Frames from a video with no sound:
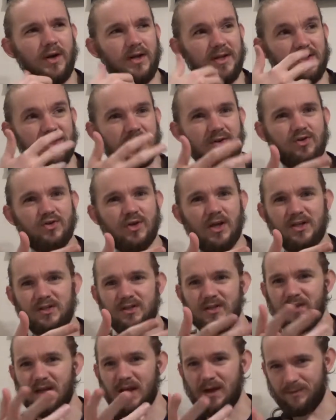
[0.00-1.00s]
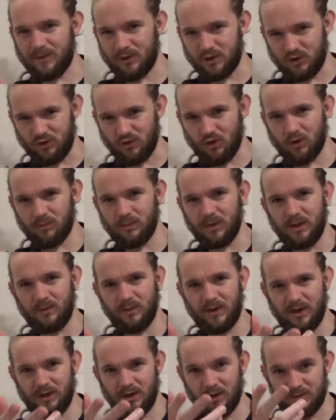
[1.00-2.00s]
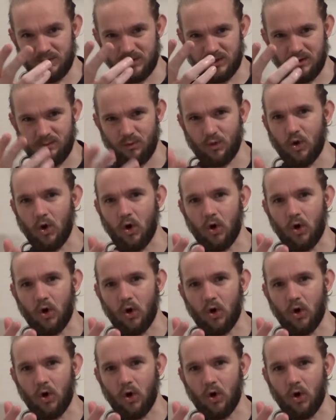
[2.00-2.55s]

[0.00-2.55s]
And it's interesting that because normally when it comes to the more